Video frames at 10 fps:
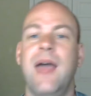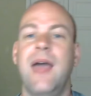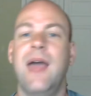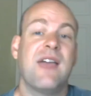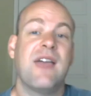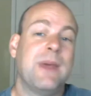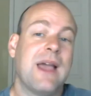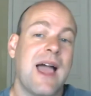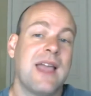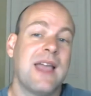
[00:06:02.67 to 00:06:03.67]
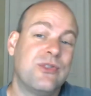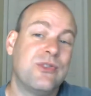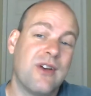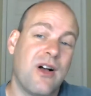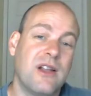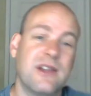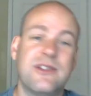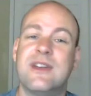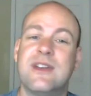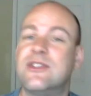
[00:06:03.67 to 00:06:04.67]
the FBI used it all as
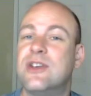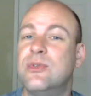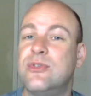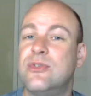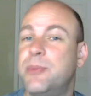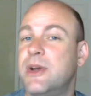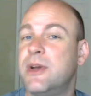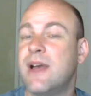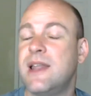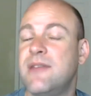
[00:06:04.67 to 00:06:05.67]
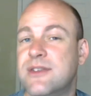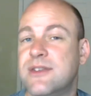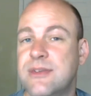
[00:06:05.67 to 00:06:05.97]
an excuse to appear relevant.